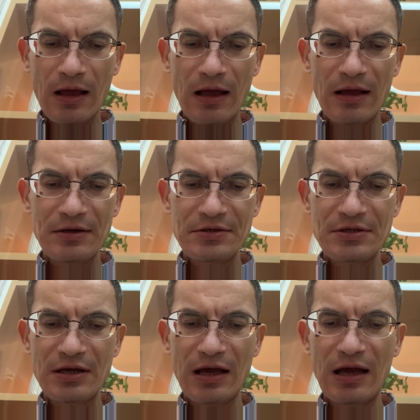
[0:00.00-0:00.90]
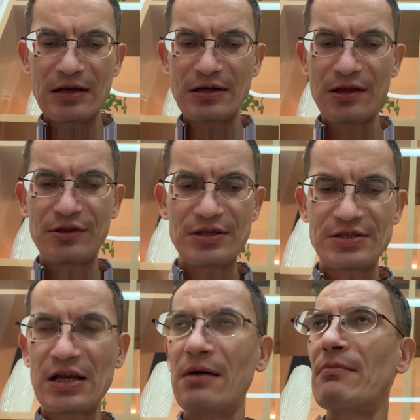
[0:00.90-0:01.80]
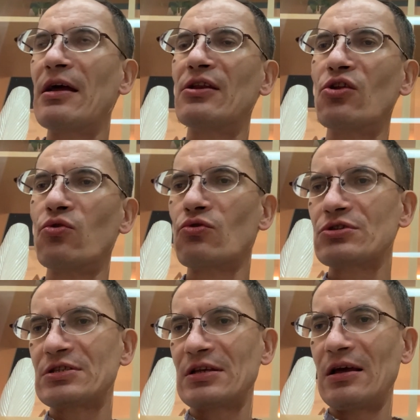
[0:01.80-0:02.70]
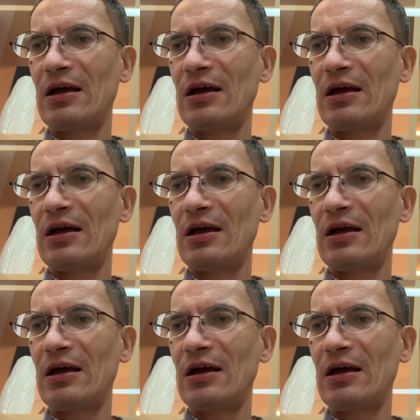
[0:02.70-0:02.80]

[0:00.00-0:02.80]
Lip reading: and this young man looks